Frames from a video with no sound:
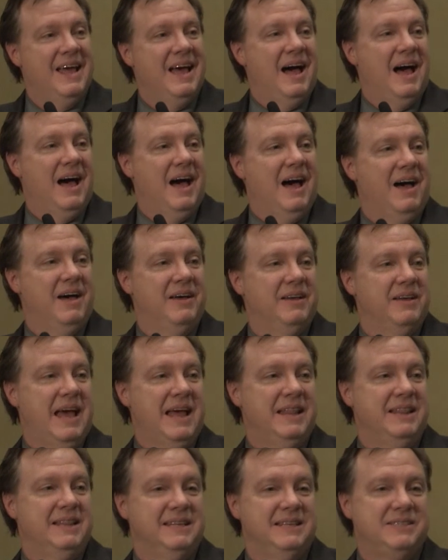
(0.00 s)

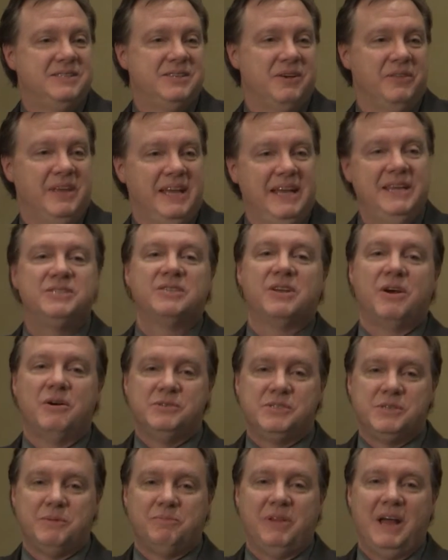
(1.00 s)
And so the East
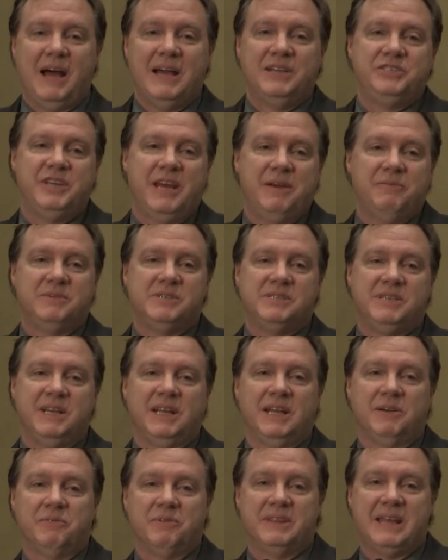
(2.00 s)
Coast supply chain was
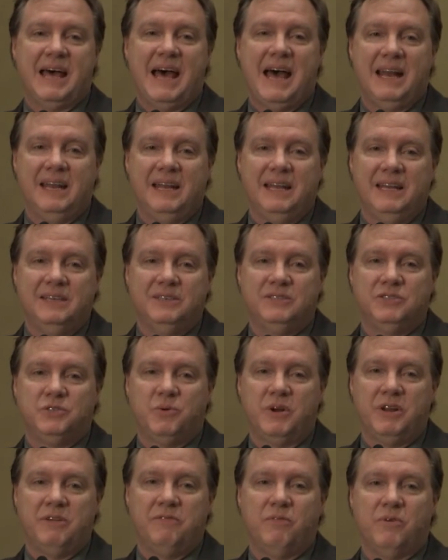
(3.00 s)
dealing with that in
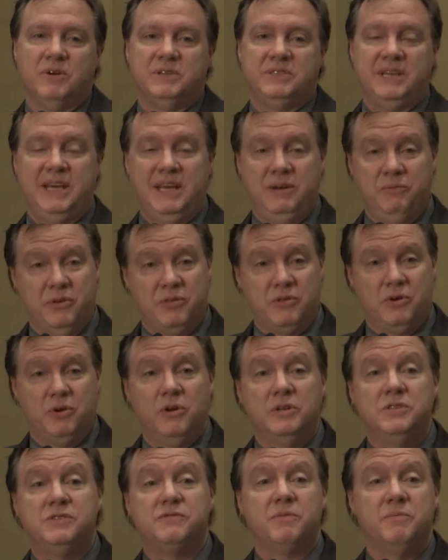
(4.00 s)
2014, with
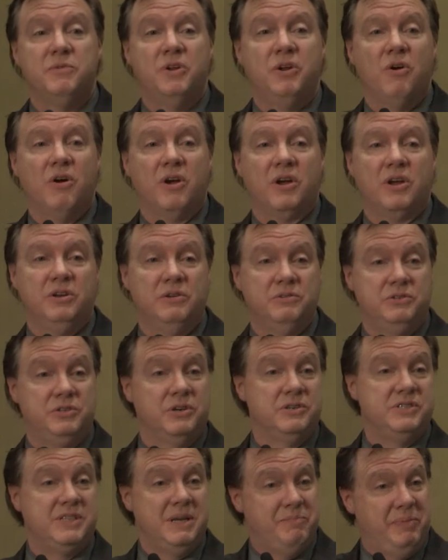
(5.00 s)
goods from New York and New
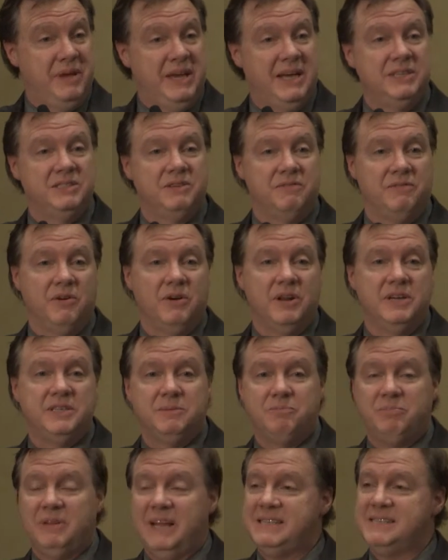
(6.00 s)
Jersey being diverted
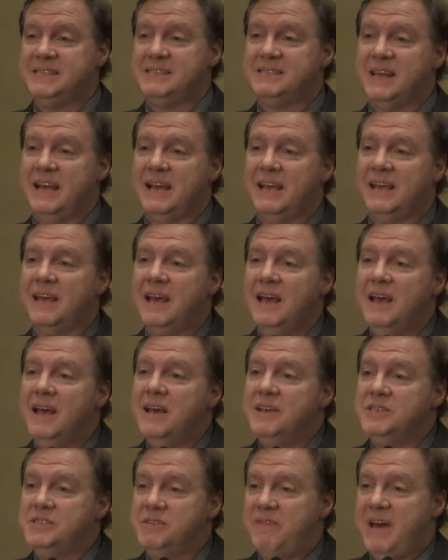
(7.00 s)
to places like
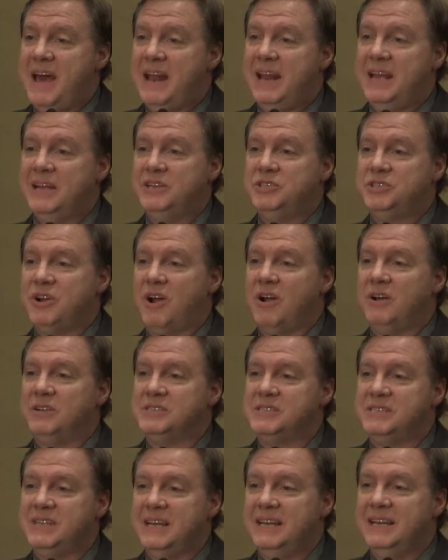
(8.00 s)
Savannah and
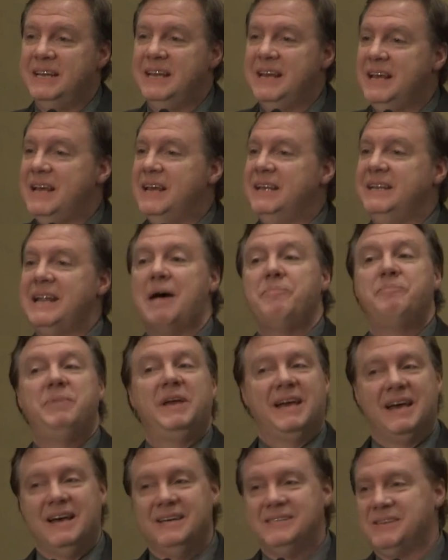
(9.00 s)
Charleston, not
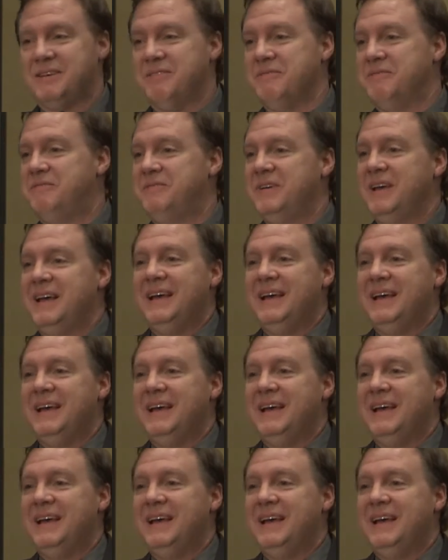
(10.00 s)
because of